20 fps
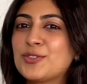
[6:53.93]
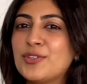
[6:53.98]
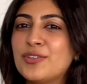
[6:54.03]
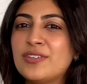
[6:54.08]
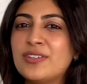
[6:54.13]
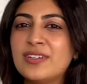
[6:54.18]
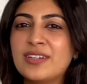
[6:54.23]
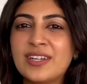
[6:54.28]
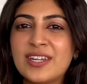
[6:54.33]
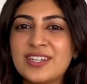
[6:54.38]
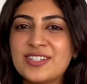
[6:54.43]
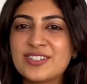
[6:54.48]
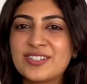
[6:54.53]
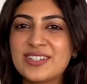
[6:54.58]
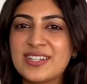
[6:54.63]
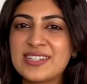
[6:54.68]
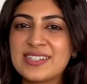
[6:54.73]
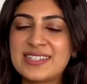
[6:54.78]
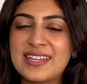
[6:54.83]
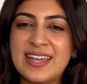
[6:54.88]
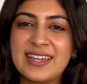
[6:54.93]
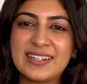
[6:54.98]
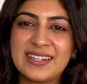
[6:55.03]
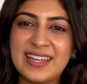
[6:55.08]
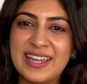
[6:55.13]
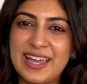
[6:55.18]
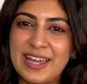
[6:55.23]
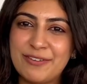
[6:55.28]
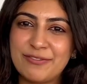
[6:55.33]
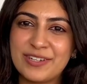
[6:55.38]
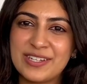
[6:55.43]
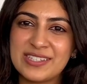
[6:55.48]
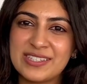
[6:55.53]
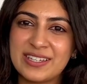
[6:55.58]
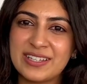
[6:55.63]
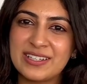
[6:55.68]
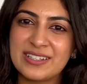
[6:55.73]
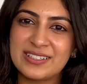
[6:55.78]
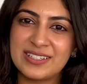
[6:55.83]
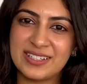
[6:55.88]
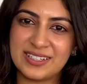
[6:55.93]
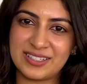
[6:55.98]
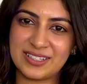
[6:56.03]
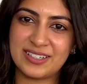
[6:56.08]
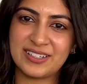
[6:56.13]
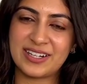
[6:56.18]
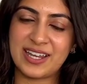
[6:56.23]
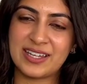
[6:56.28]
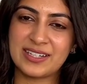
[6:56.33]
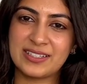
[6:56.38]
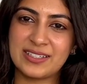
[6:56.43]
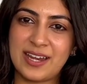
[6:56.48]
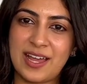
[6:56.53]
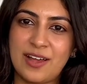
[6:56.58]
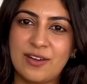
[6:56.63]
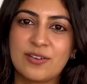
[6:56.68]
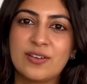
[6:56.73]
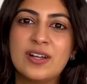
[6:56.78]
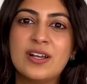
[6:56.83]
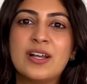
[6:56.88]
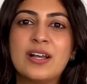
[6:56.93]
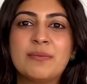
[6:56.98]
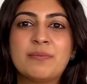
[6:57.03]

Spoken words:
don't need to decide every single detail right now.